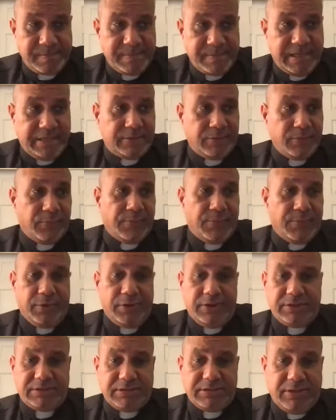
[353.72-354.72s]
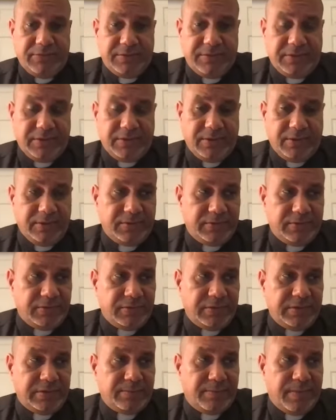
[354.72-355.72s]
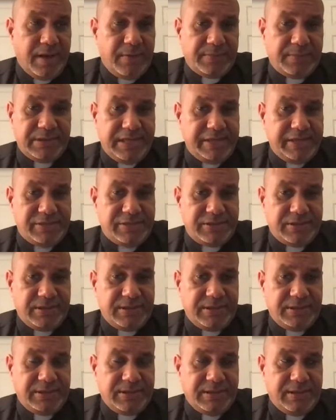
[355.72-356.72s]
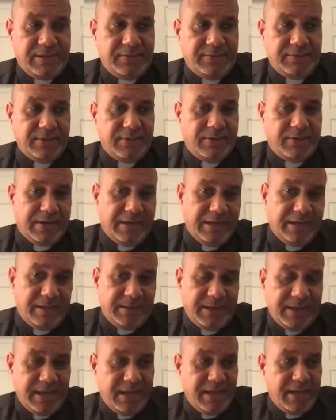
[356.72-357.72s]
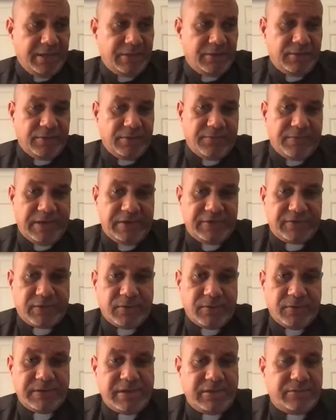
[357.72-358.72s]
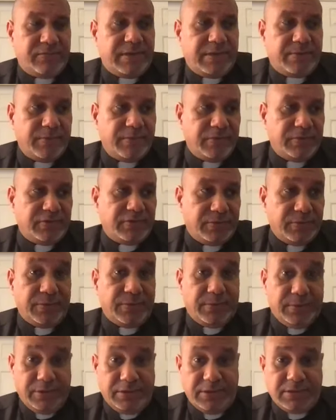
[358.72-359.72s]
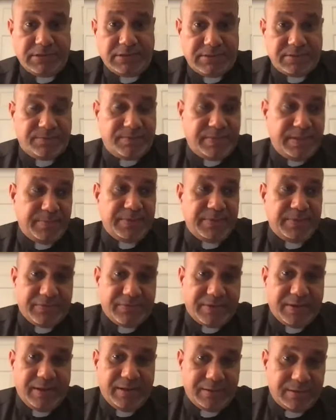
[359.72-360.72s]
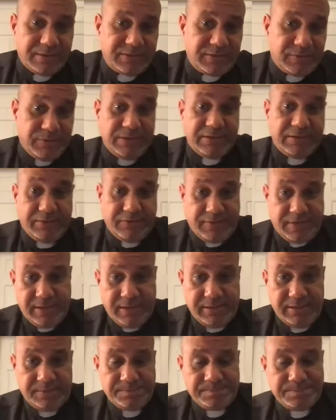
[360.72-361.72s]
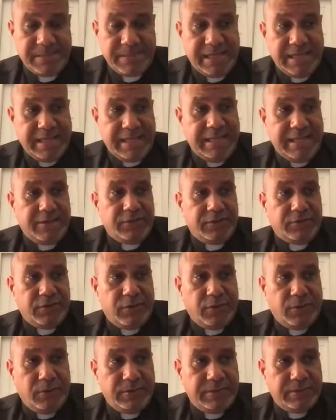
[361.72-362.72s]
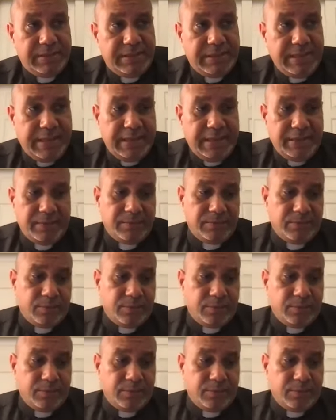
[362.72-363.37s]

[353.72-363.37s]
that two-thirds of the student population of the Lodi Unified School District was two-thirds people of color, students of color. So they